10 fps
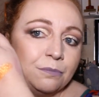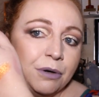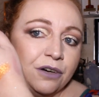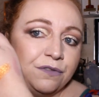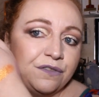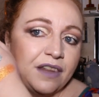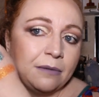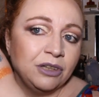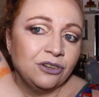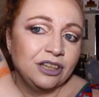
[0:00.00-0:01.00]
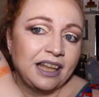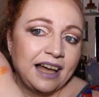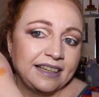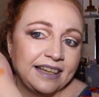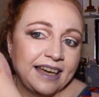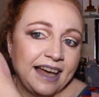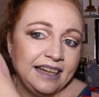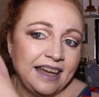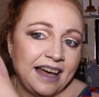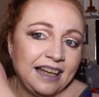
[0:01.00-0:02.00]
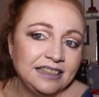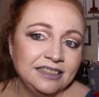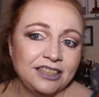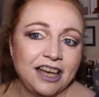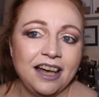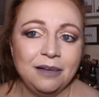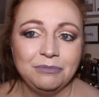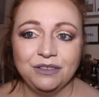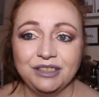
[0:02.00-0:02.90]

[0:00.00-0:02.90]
both of them look like again and um,